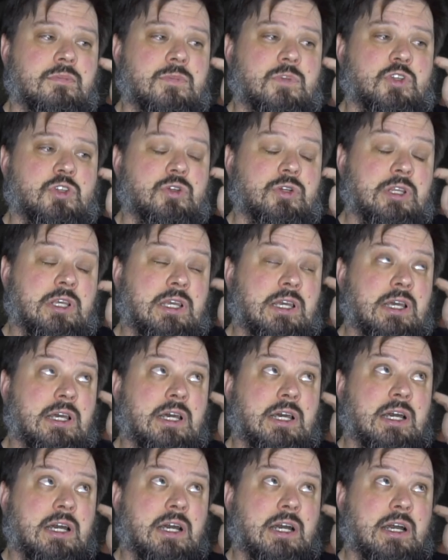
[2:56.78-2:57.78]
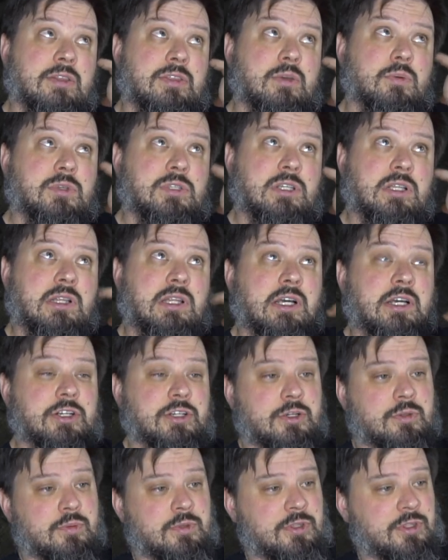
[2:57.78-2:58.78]
Shooting, I think it was
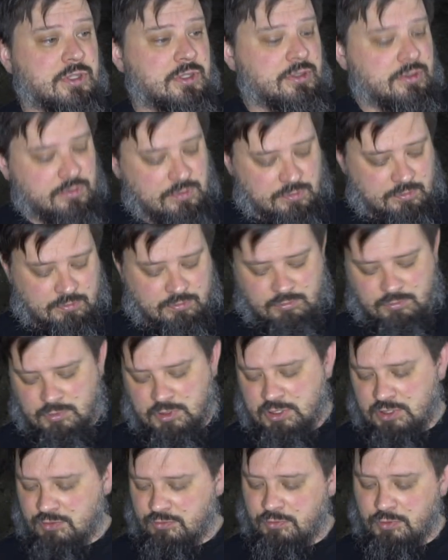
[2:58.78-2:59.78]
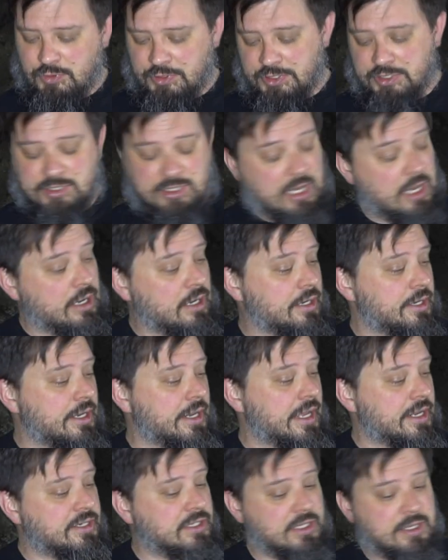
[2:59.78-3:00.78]
clutch with this folding stock on it,
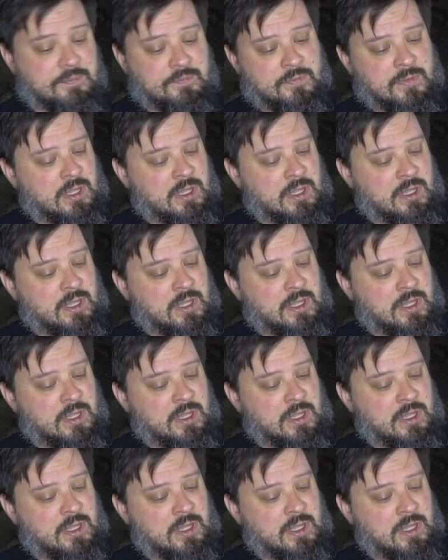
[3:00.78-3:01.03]
actually.